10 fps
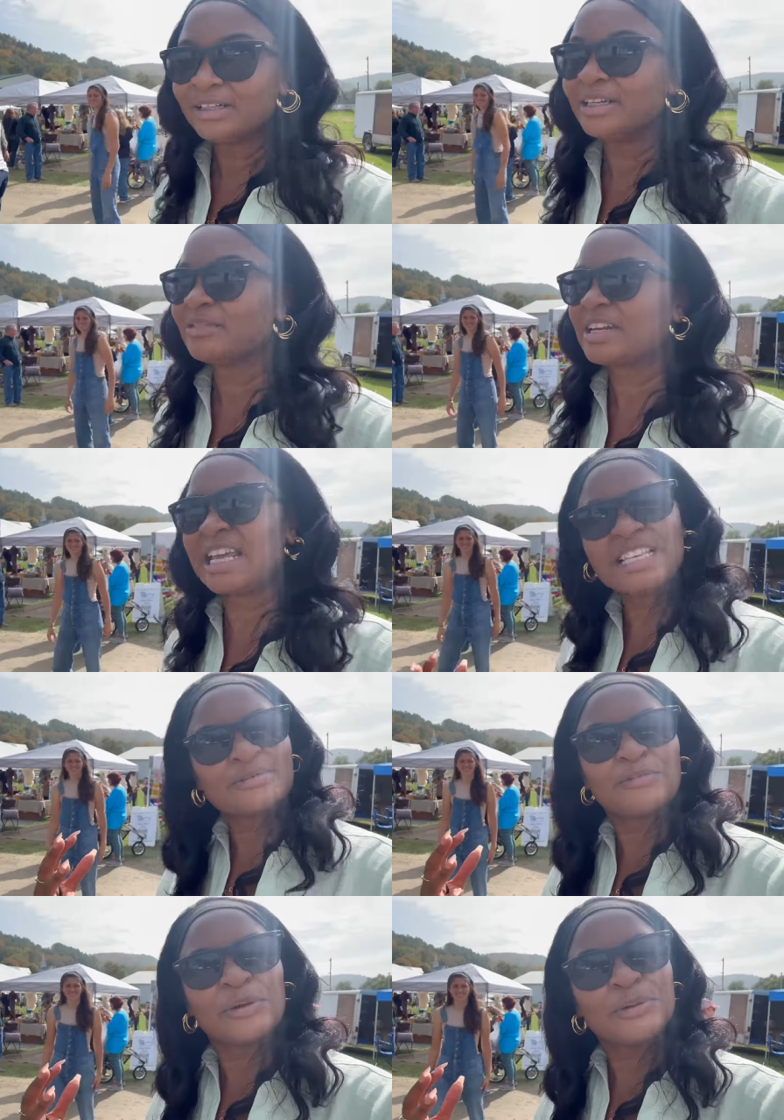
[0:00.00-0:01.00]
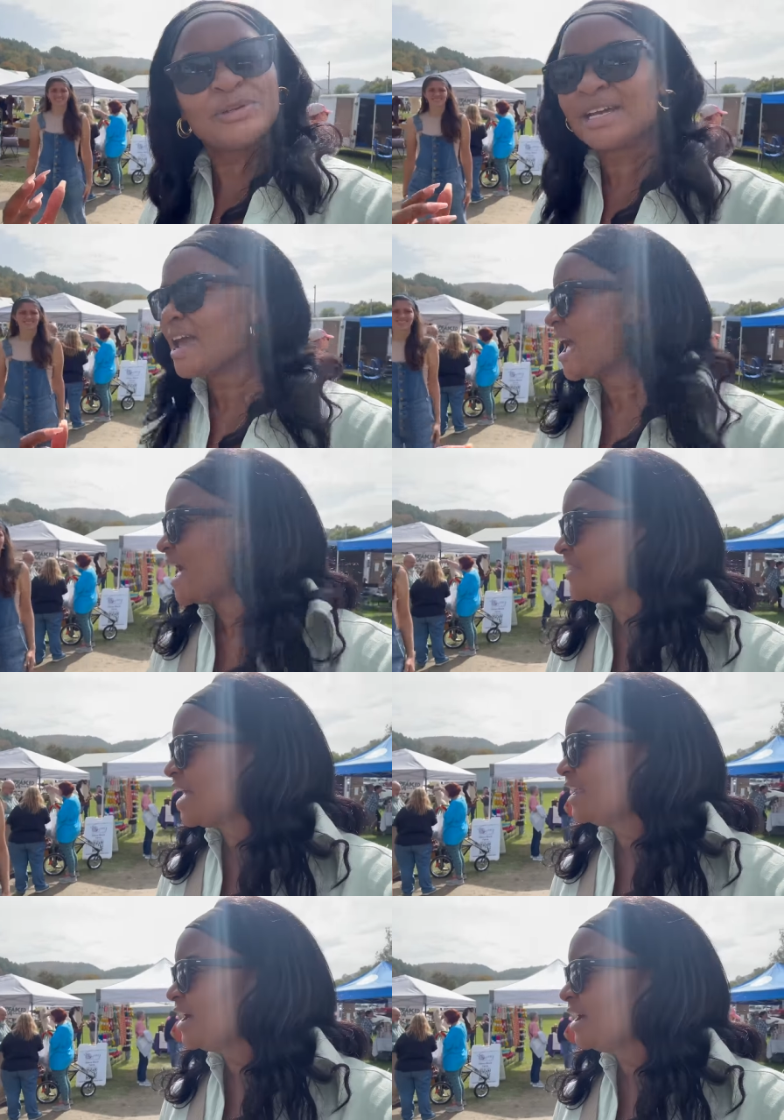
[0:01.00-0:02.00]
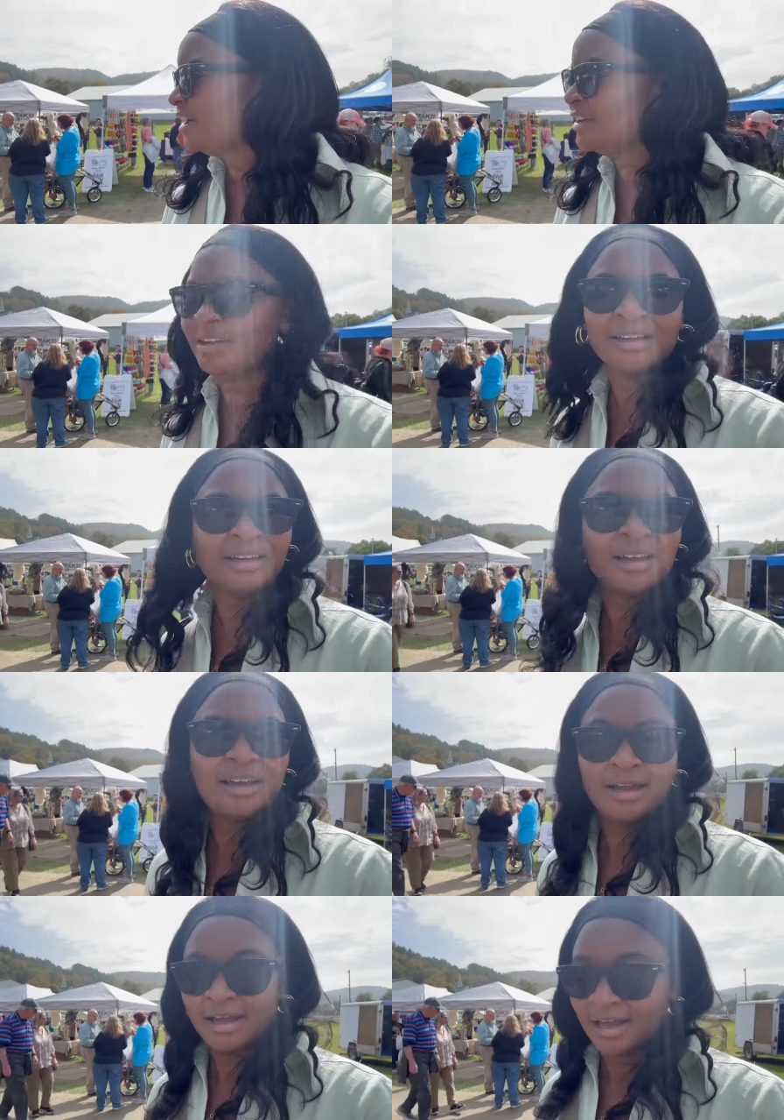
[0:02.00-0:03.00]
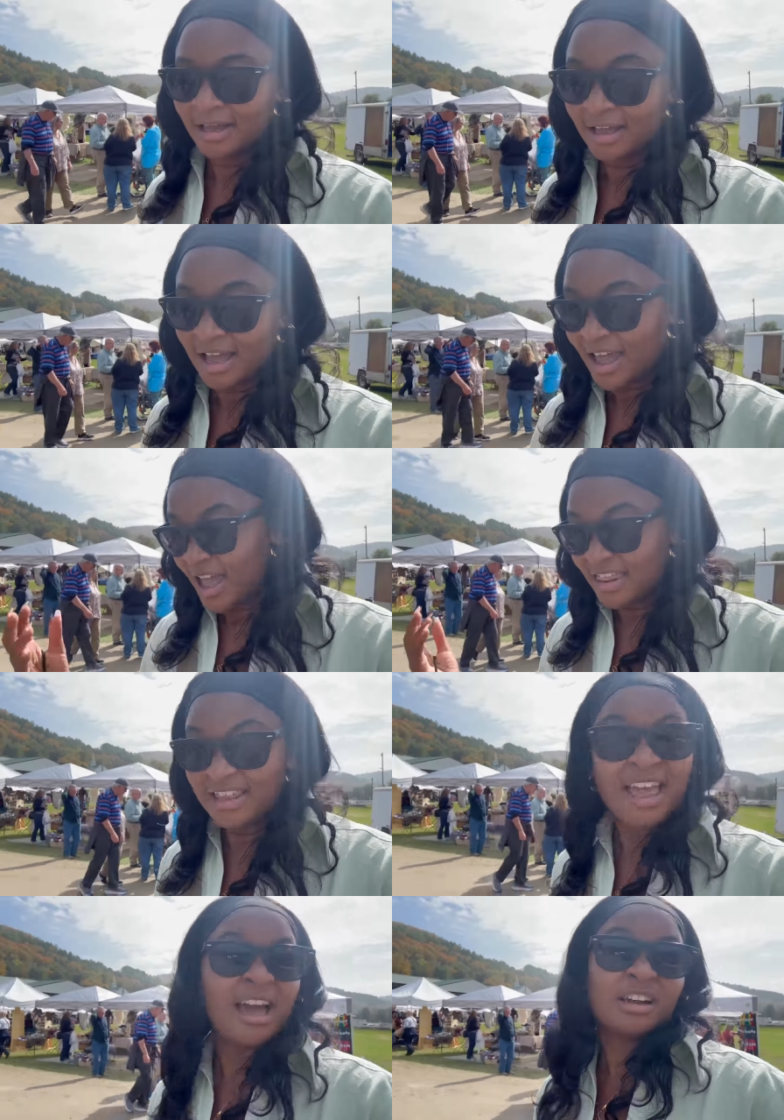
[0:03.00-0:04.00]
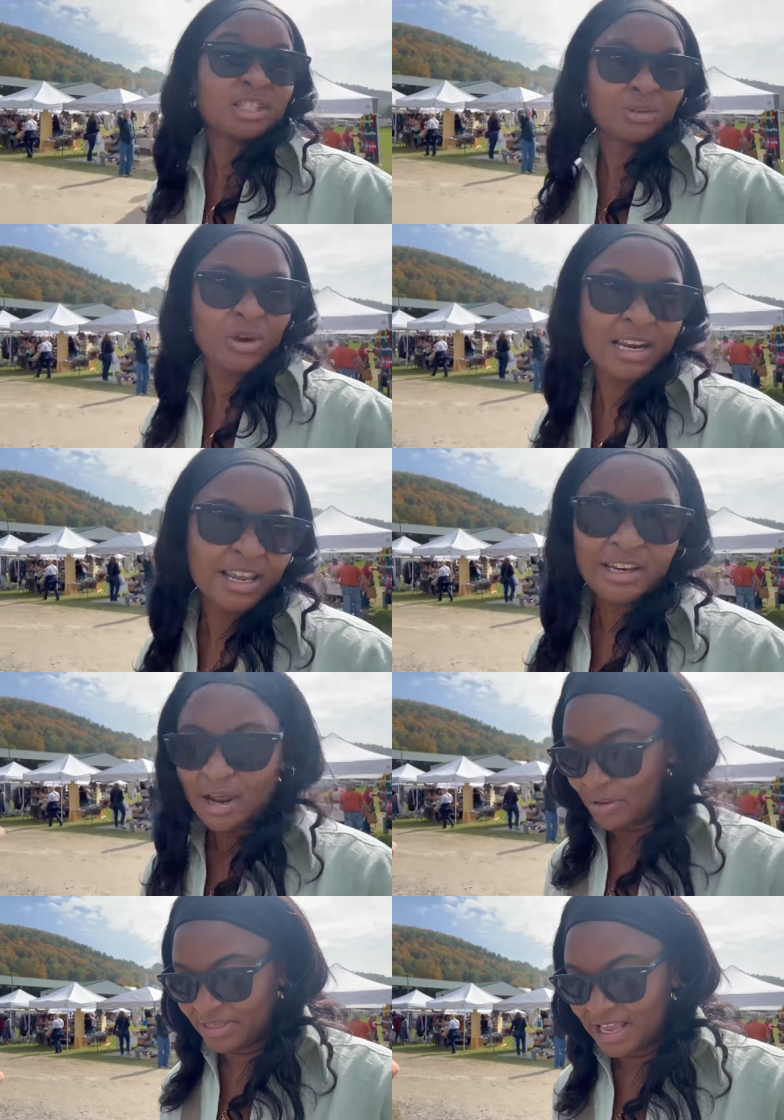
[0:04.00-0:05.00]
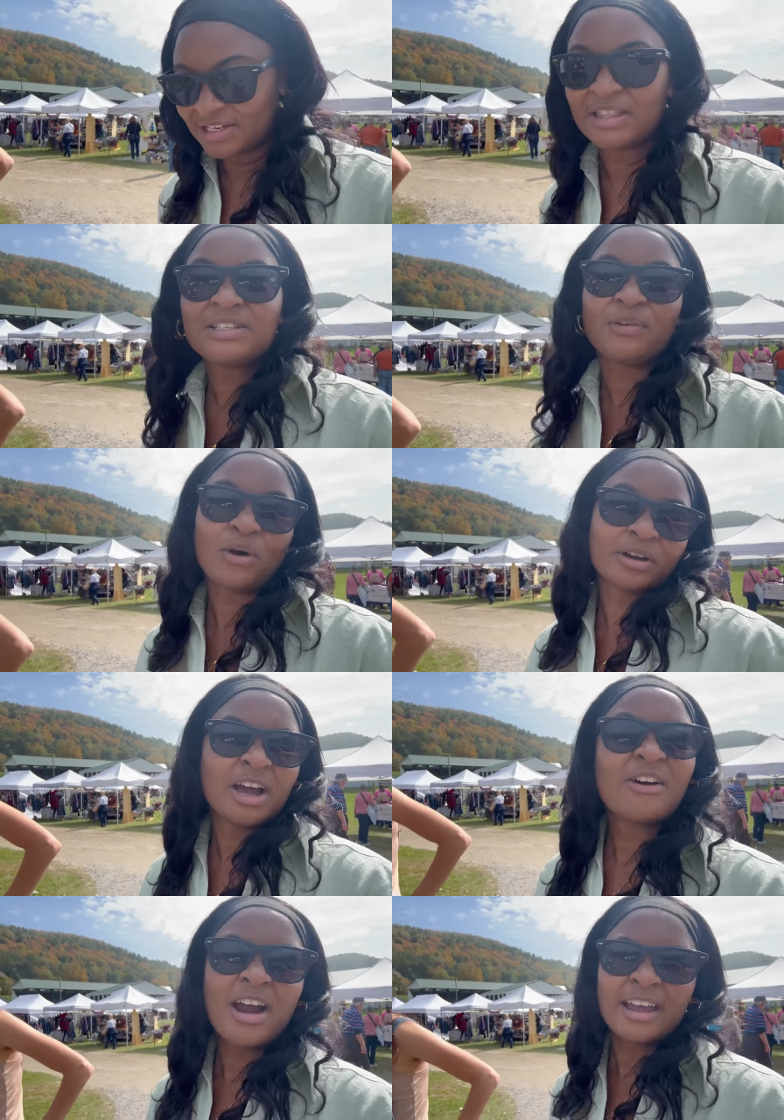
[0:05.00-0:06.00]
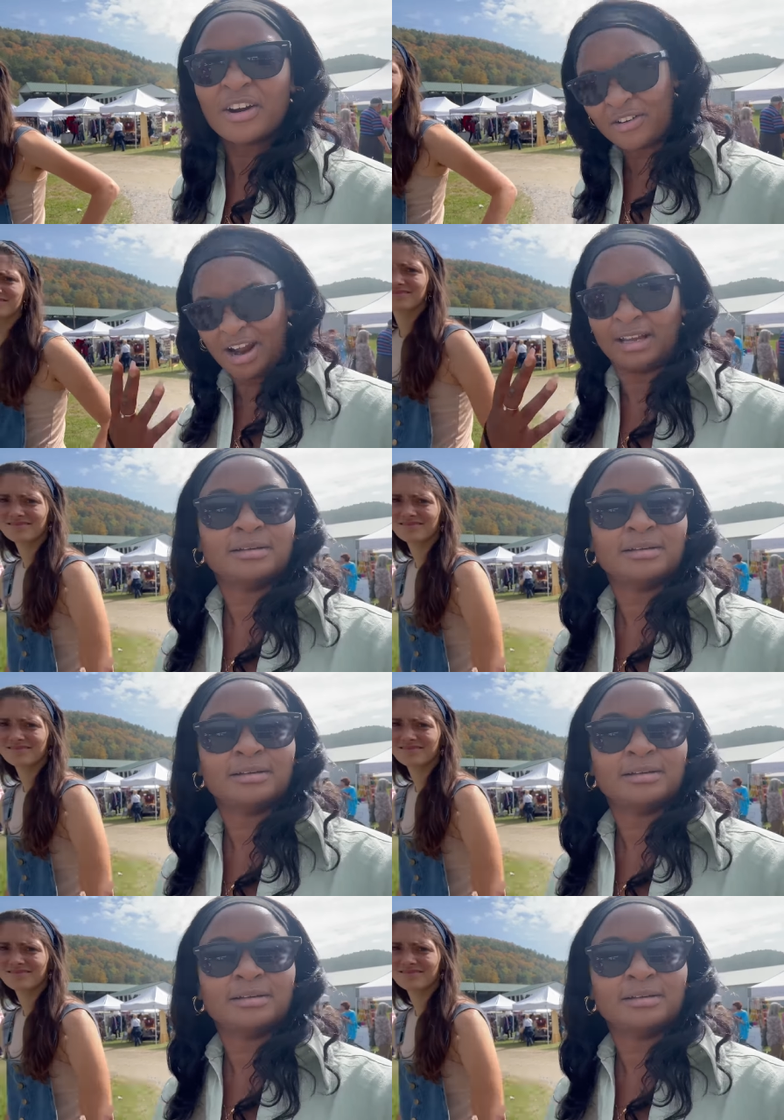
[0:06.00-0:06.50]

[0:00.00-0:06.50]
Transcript: I'm gonna eat some food and then uh, and then yeah, I just thought I'd let you know at the end of this vlog. All right, all right.